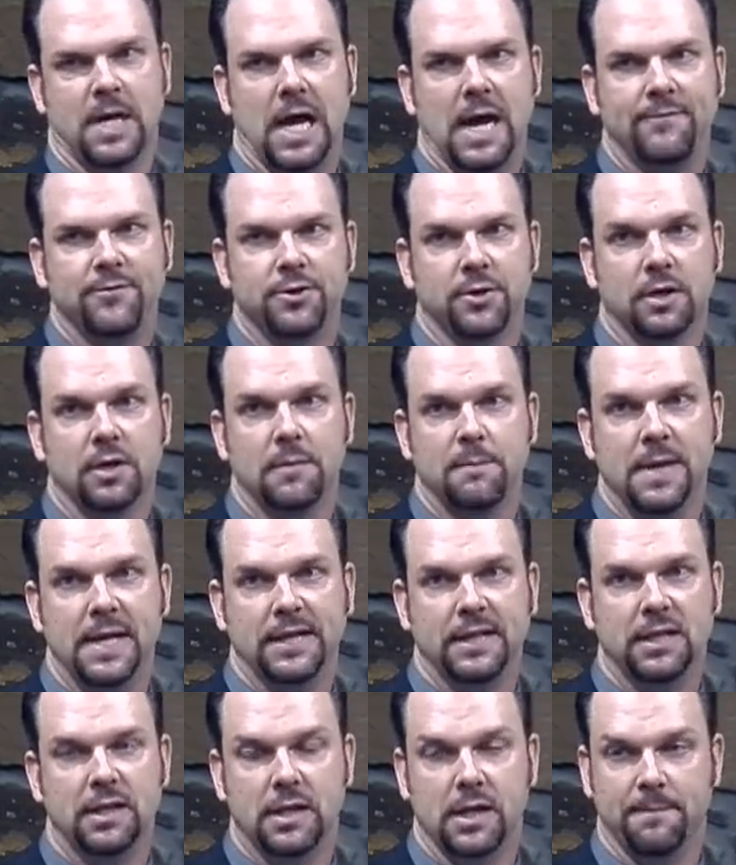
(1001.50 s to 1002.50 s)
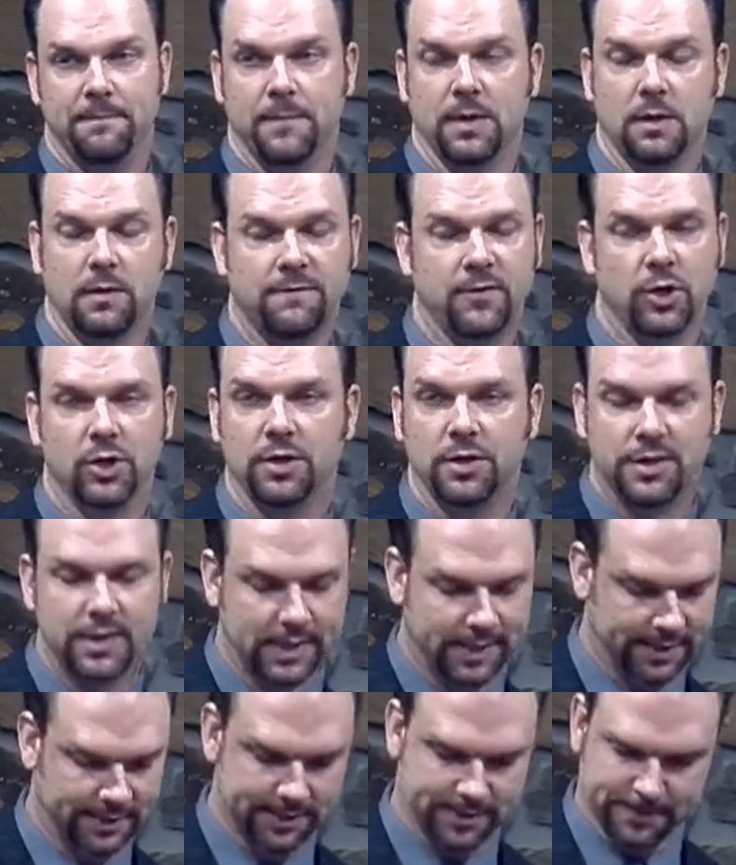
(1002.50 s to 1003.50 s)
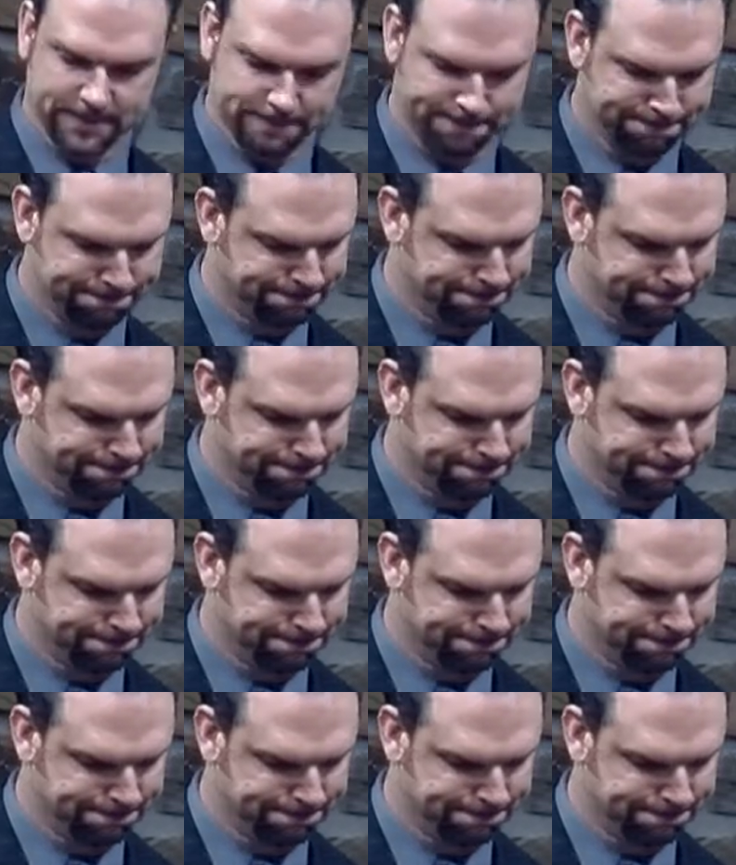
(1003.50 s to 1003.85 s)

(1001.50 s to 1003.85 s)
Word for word: after commending them for good things.